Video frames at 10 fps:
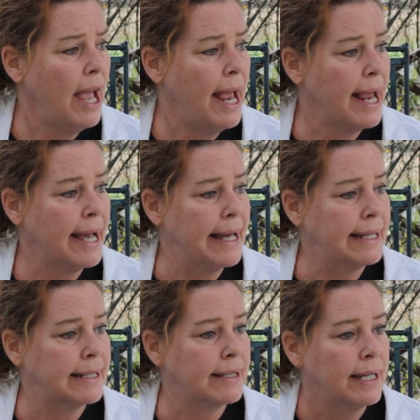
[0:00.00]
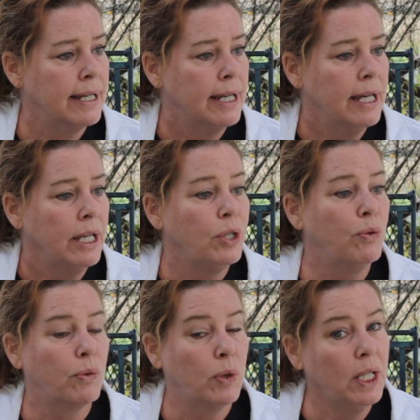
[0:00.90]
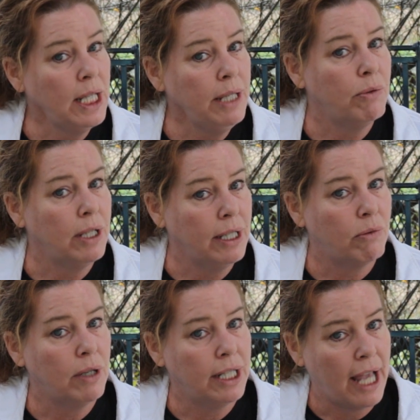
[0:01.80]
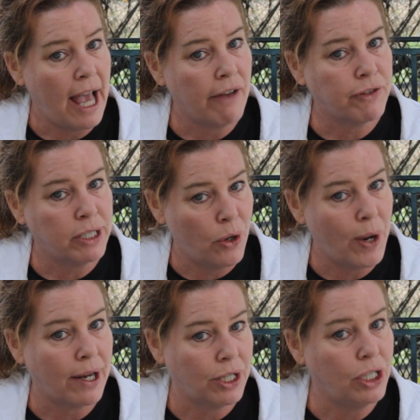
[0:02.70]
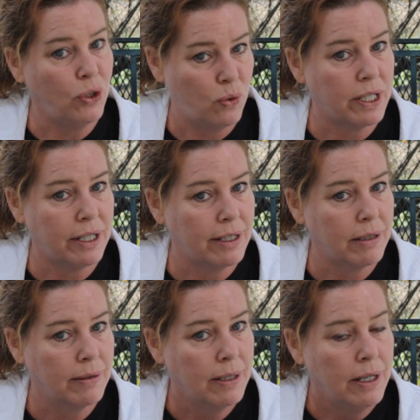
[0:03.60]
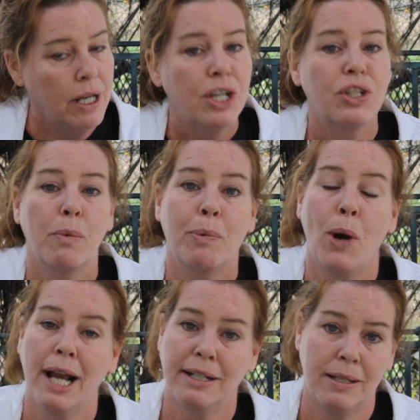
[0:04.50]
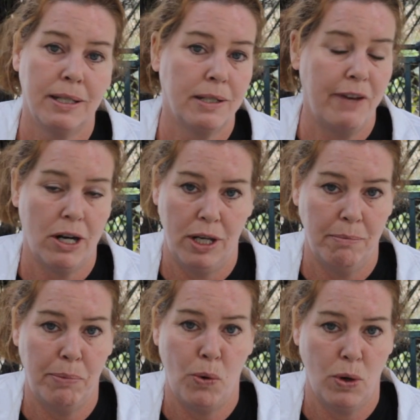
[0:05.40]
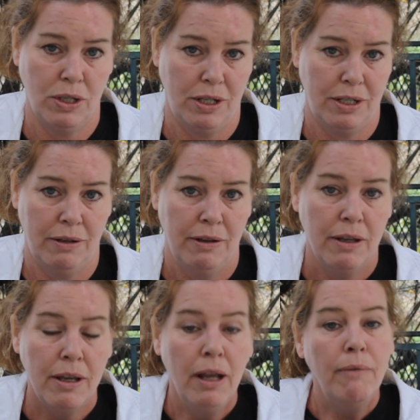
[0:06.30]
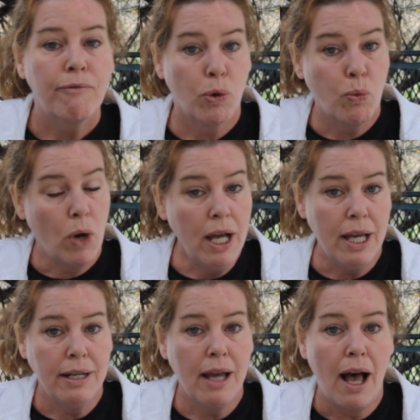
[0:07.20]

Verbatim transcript: and you really, really, really have to know how to use it. So practice is very important. For one,